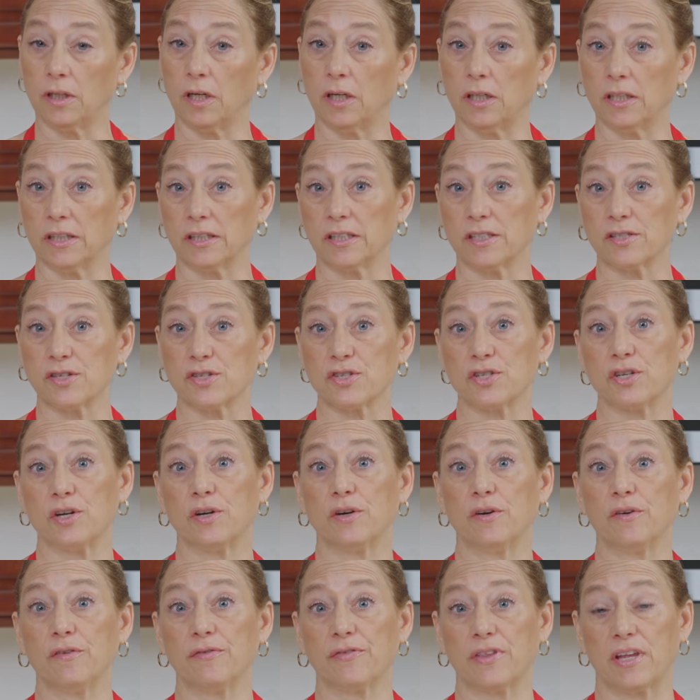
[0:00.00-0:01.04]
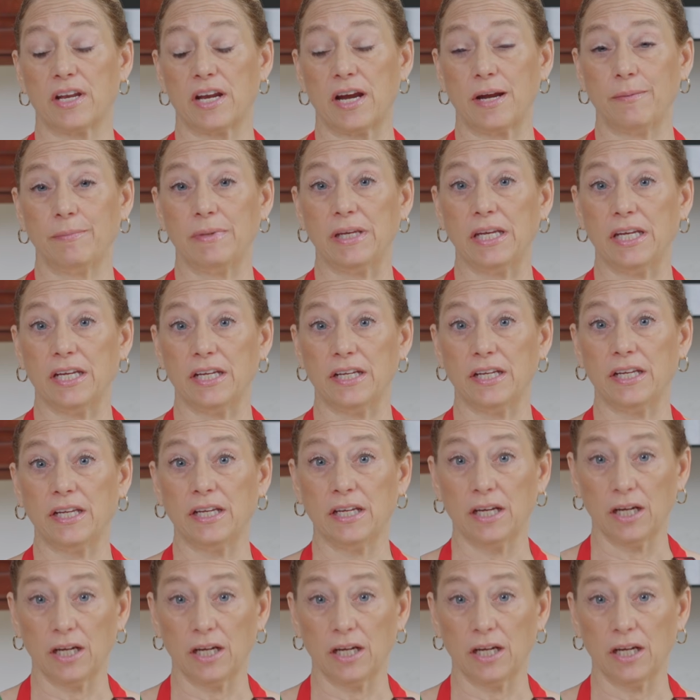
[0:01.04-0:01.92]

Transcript: on the stove that I'm heating